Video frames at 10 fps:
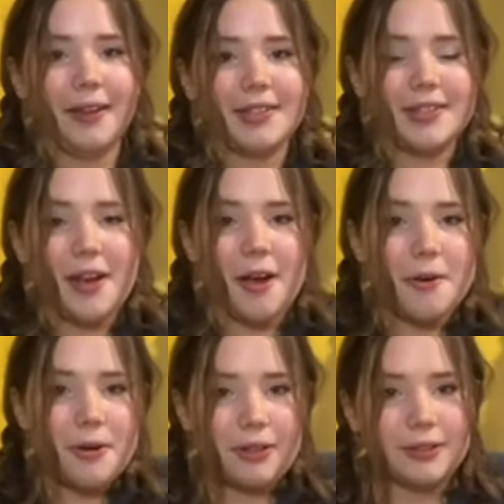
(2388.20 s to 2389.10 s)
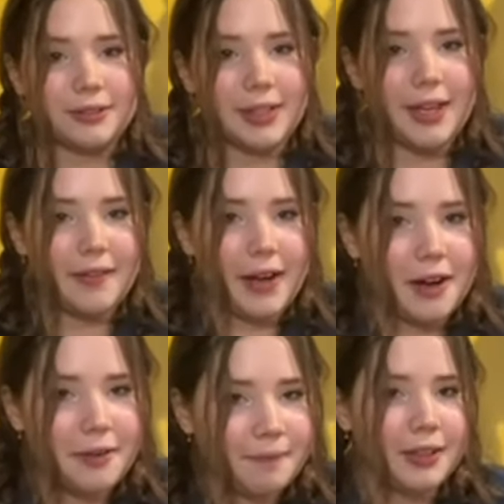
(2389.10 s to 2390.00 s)
So, here they
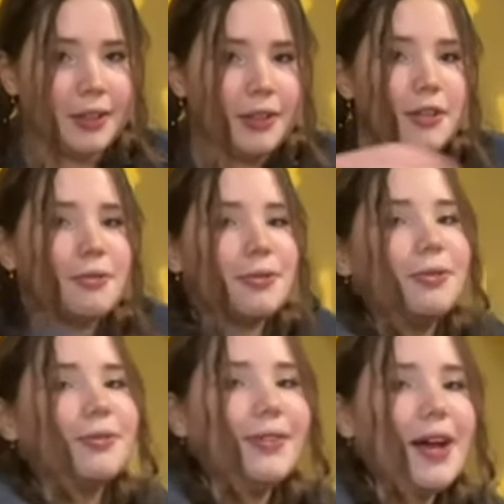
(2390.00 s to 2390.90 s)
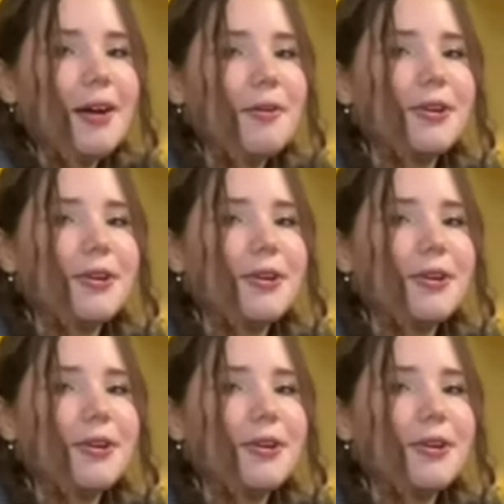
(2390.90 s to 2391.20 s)
are. Noodle! No!